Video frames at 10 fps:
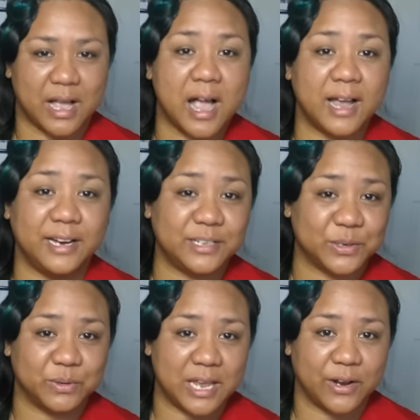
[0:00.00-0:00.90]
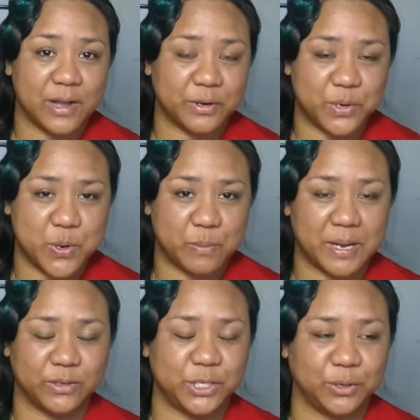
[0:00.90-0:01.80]
I don't care. I don't know
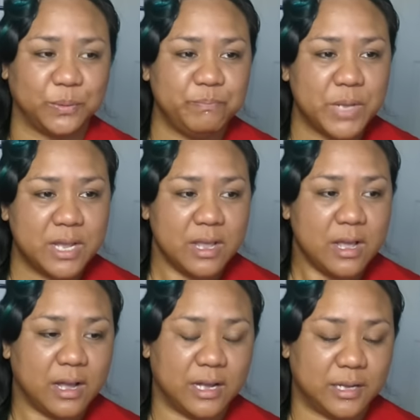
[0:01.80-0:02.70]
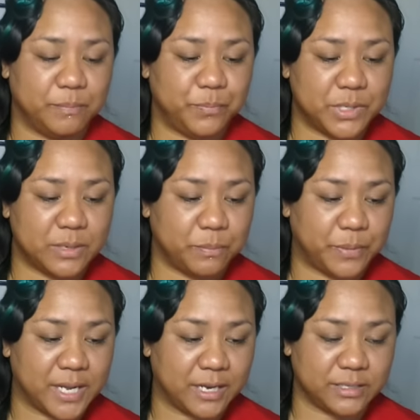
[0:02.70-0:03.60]
about you.
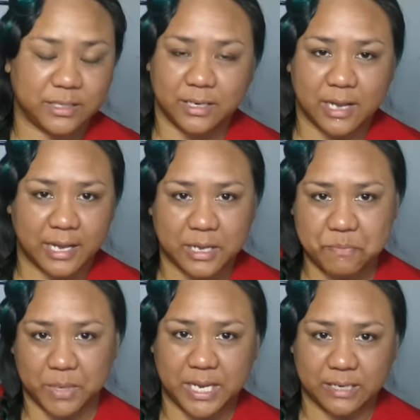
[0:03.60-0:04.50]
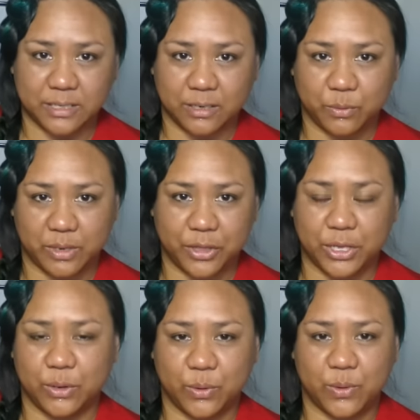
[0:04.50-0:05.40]
But I can meet with
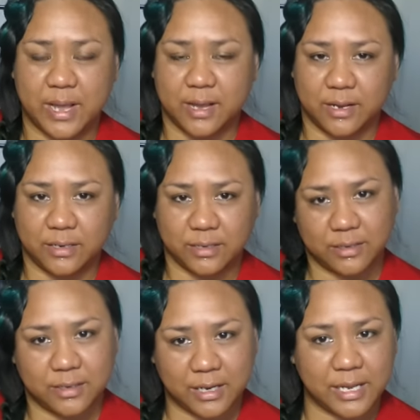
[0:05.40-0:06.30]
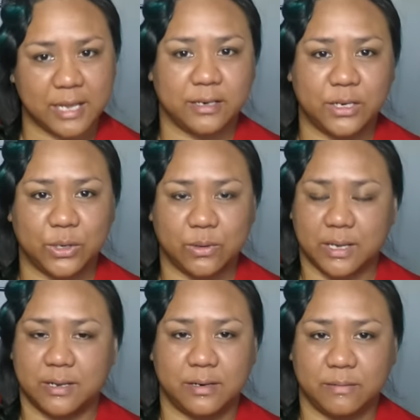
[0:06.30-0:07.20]
you, and again, you
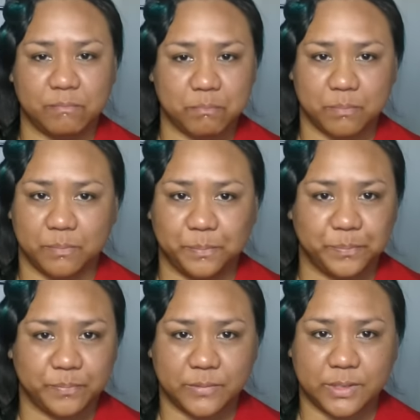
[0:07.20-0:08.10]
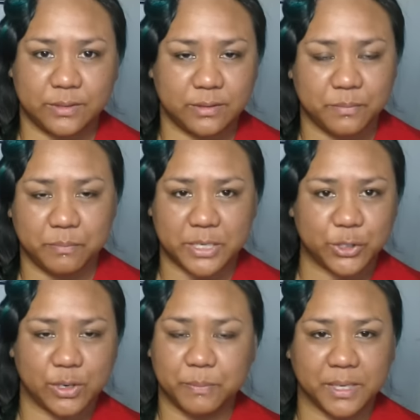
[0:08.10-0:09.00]
can
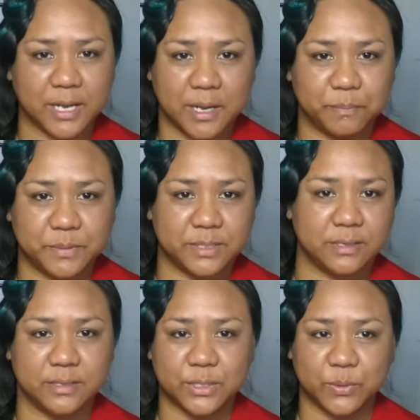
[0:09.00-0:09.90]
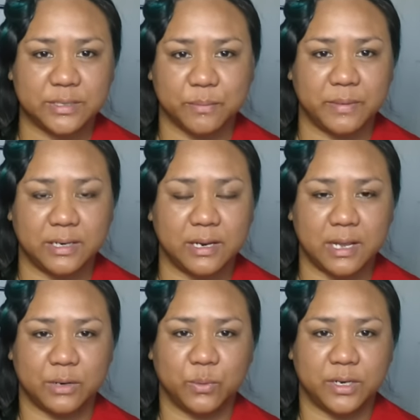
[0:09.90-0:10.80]
measure up the cups and squeeze them
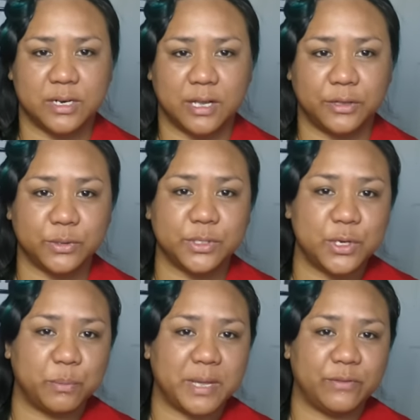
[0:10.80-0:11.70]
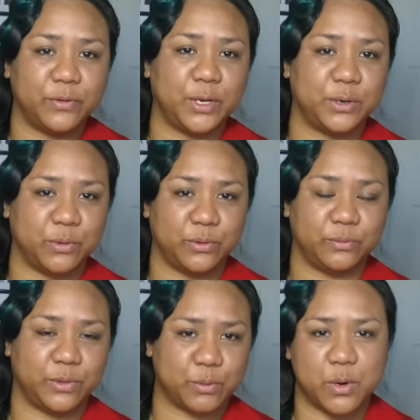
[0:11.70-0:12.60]
and whatnot. There's no bed for you to
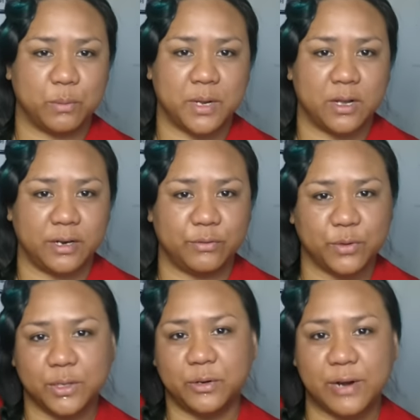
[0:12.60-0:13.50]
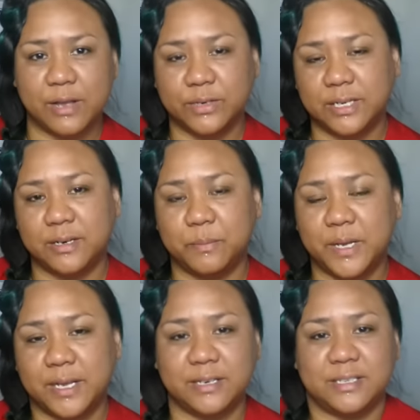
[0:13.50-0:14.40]
throw them on and roll around in,
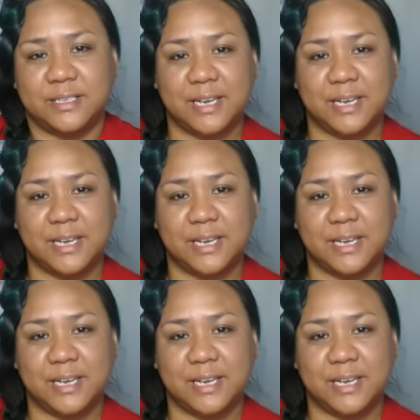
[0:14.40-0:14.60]
but